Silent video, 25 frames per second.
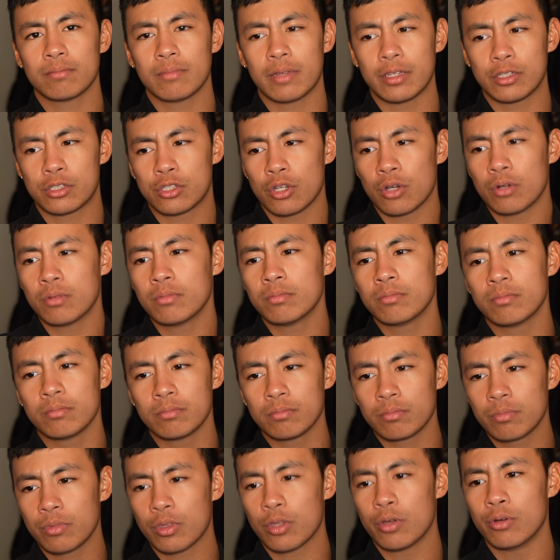And so
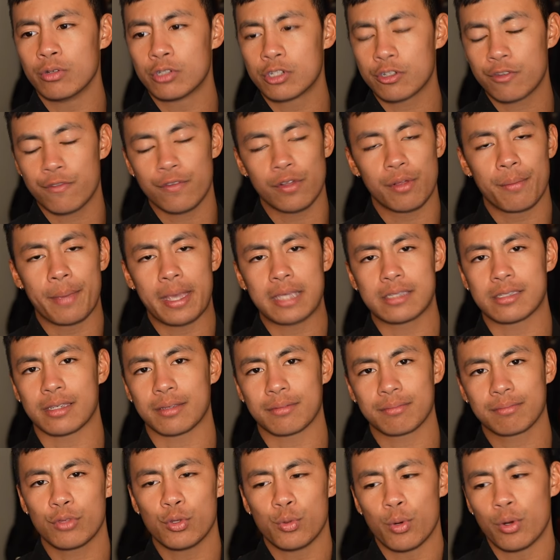you'll just feel
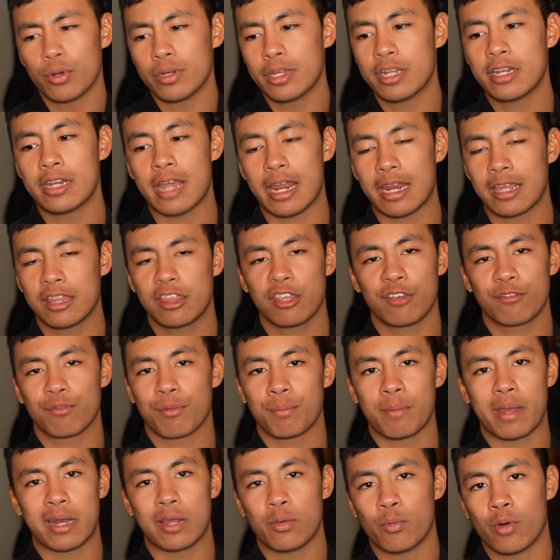amazing. You won't need anything
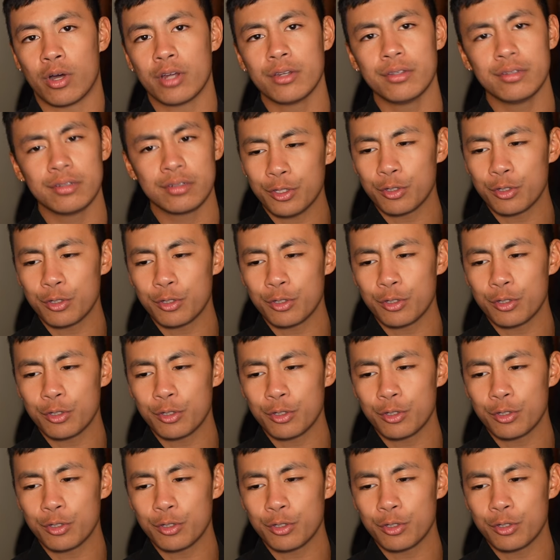from anyone.